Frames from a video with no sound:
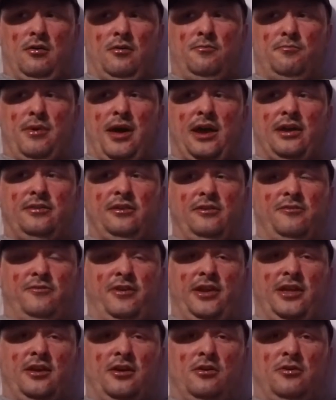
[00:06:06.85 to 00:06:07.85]
Making these
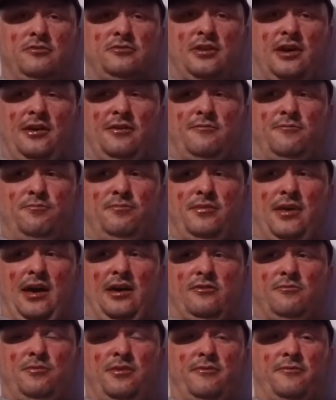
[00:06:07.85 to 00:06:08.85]
videos
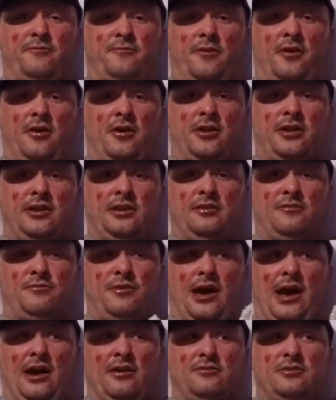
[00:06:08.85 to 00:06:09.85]
has been fun, and it's
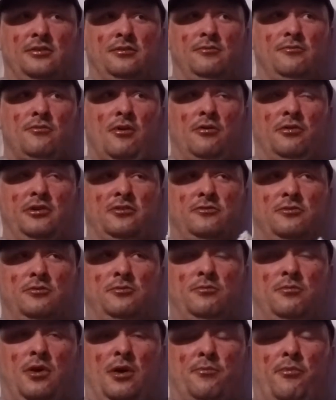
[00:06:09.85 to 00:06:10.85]
actually grown
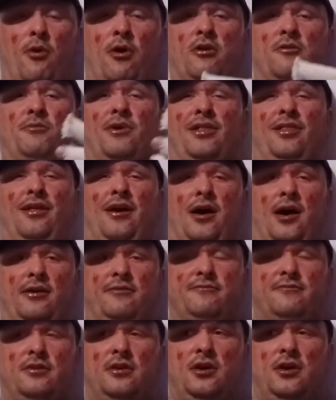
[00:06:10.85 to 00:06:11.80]
into a part of my life.